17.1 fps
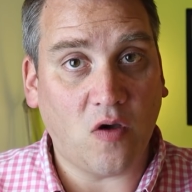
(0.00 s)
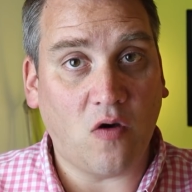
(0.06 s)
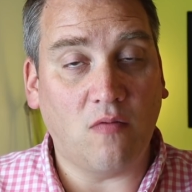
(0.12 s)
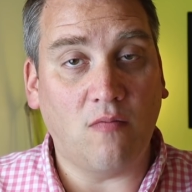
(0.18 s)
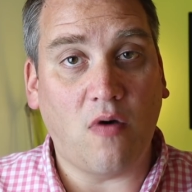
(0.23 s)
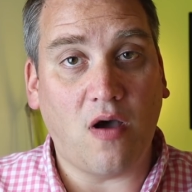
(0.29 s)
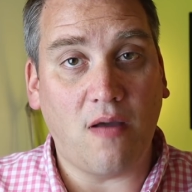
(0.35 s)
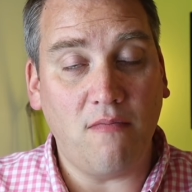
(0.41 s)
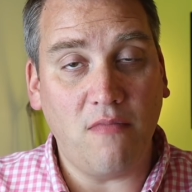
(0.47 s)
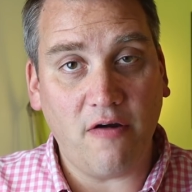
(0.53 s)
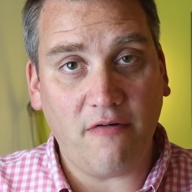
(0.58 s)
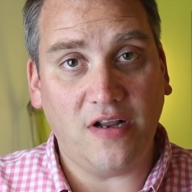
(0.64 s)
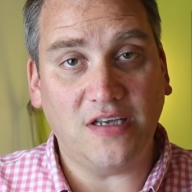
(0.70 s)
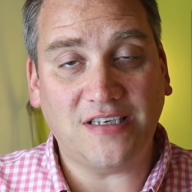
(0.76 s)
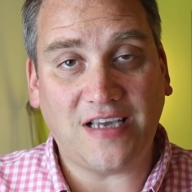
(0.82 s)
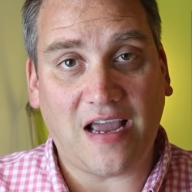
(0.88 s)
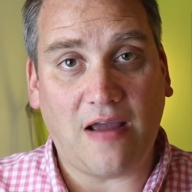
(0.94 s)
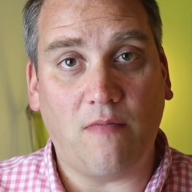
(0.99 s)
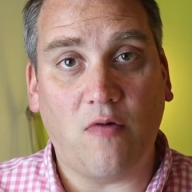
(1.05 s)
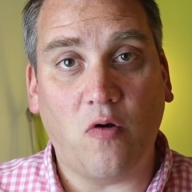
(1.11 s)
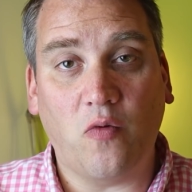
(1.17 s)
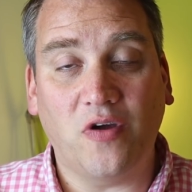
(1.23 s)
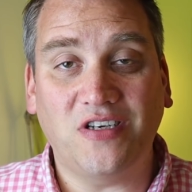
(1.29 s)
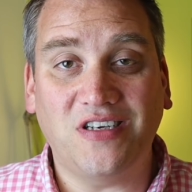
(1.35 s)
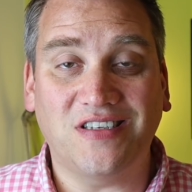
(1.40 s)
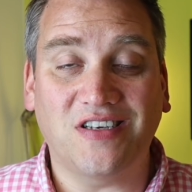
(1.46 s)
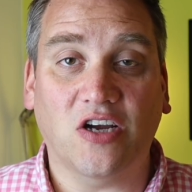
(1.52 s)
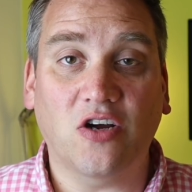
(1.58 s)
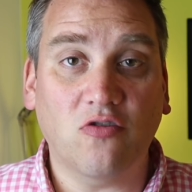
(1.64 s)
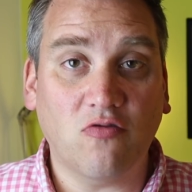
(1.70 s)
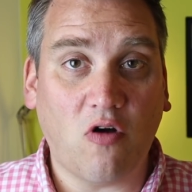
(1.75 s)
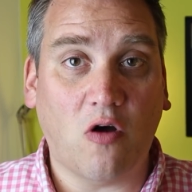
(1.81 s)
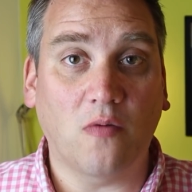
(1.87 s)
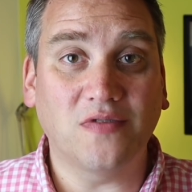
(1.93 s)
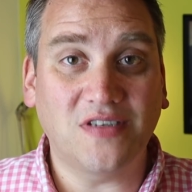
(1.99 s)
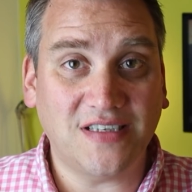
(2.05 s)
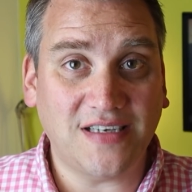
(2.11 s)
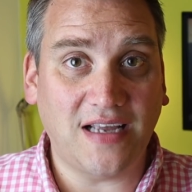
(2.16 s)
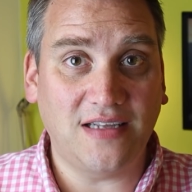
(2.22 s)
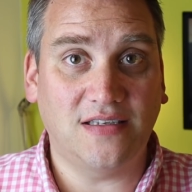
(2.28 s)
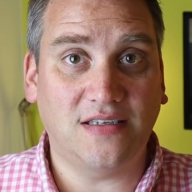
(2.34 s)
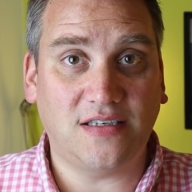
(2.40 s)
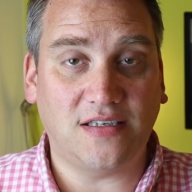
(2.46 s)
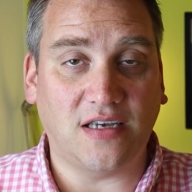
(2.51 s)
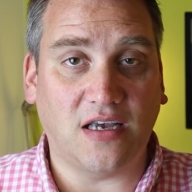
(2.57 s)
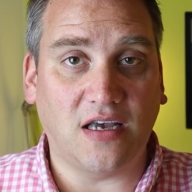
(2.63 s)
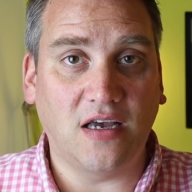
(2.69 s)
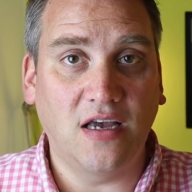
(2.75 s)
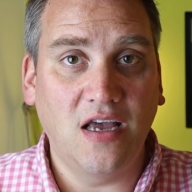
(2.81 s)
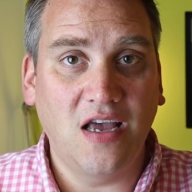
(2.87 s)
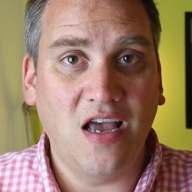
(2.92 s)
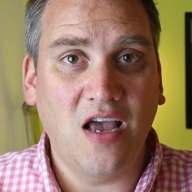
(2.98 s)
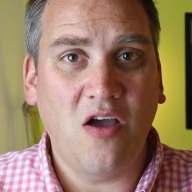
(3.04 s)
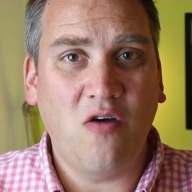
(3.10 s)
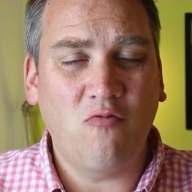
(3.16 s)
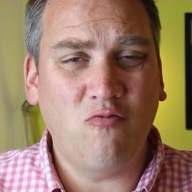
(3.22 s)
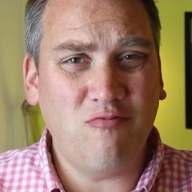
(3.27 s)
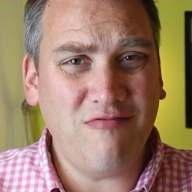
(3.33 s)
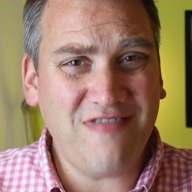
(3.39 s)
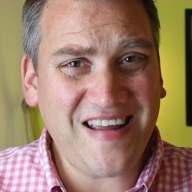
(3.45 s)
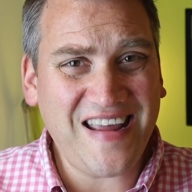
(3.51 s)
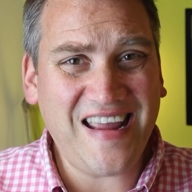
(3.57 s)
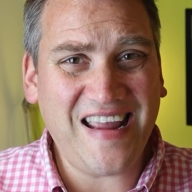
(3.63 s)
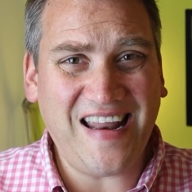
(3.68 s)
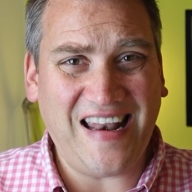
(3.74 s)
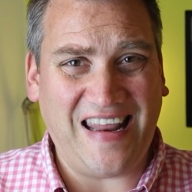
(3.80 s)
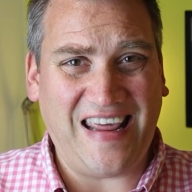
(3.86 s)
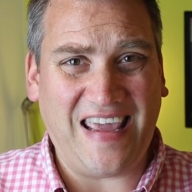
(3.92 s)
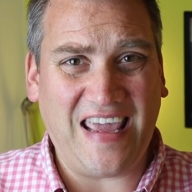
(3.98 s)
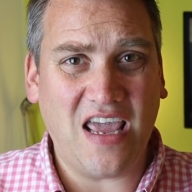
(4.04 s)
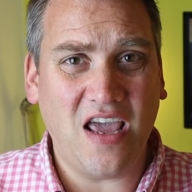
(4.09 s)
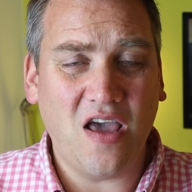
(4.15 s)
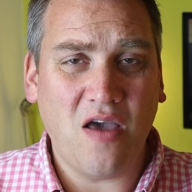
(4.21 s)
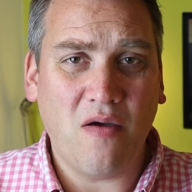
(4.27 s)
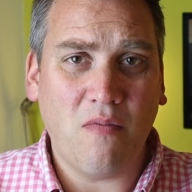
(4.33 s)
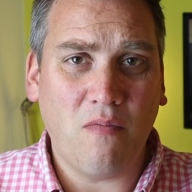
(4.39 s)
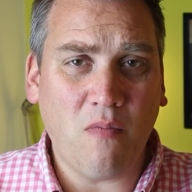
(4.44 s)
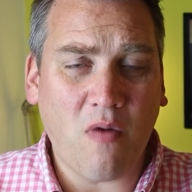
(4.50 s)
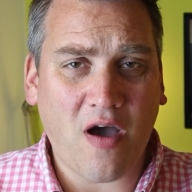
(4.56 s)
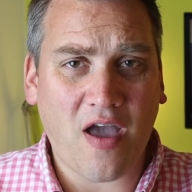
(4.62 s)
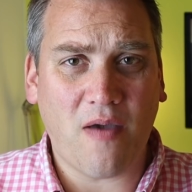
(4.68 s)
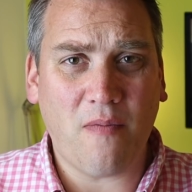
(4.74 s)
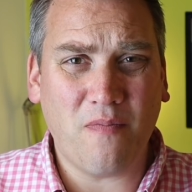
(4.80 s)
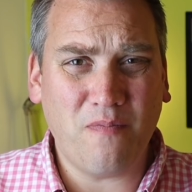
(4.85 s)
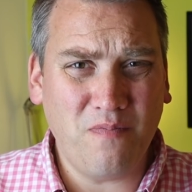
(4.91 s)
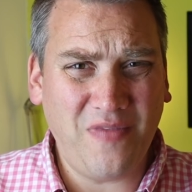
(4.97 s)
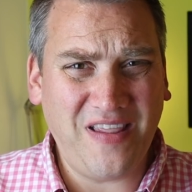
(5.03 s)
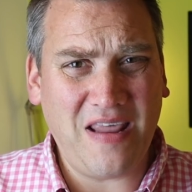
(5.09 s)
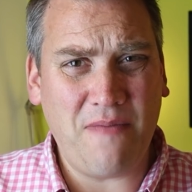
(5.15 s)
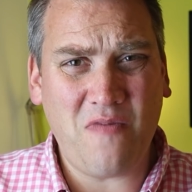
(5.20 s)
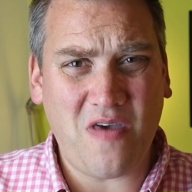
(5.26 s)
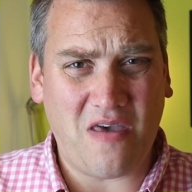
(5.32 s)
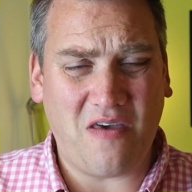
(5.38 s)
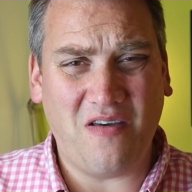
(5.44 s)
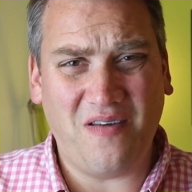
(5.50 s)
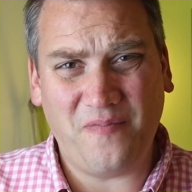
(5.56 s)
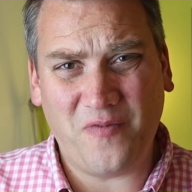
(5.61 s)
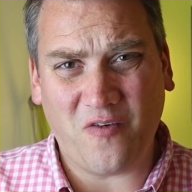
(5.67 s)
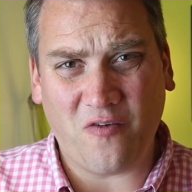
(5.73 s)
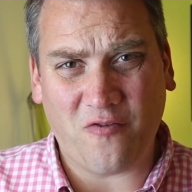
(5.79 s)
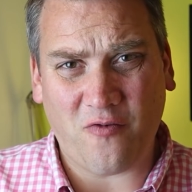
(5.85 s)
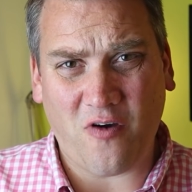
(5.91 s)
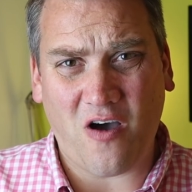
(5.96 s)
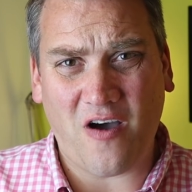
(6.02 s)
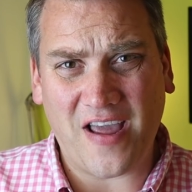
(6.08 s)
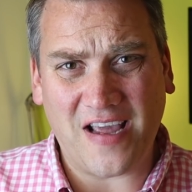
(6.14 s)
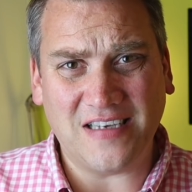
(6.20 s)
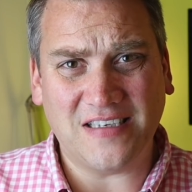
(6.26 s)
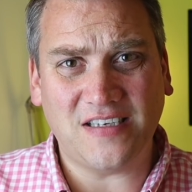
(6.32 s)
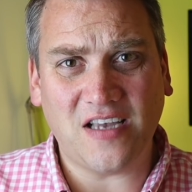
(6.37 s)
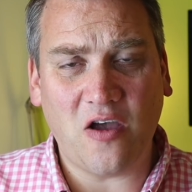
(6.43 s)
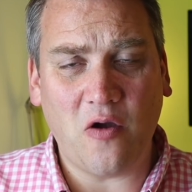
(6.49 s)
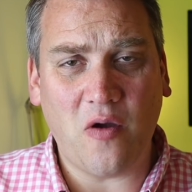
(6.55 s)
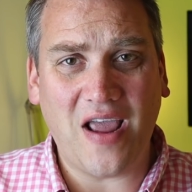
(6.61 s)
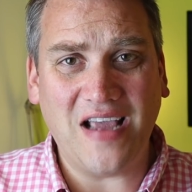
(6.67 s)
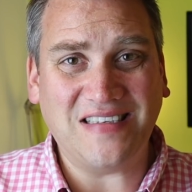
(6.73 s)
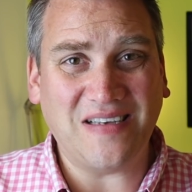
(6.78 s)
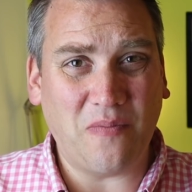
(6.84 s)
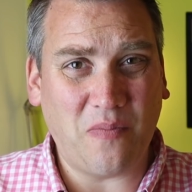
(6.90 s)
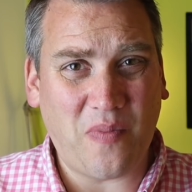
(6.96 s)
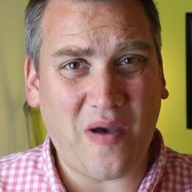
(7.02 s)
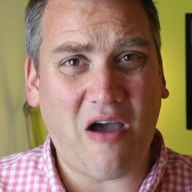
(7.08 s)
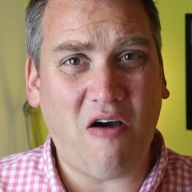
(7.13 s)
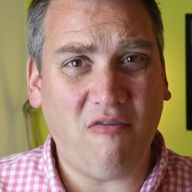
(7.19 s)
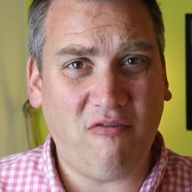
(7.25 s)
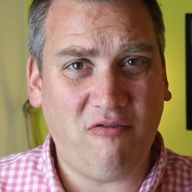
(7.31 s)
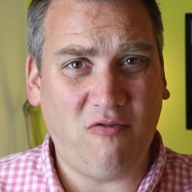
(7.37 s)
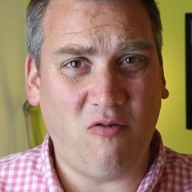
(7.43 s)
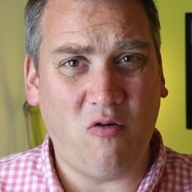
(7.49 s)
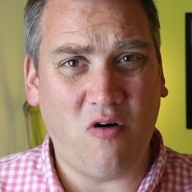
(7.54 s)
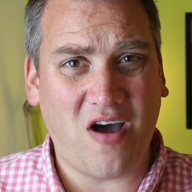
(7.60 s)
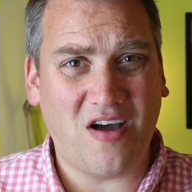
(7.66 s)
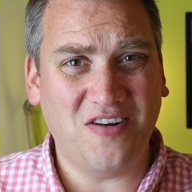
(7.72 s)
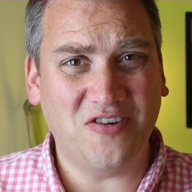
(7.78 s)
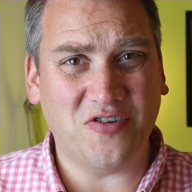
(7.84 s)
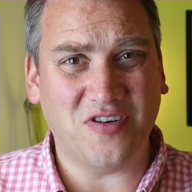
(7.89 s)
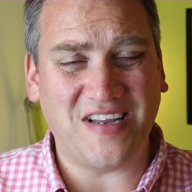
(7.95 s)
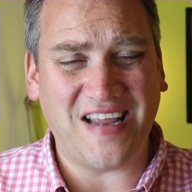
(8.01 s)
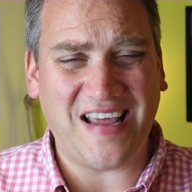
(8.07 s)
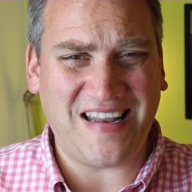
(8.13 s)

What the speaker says: on my mirrorless camera, which is a crop sensor, really my limit for ISO is about 400.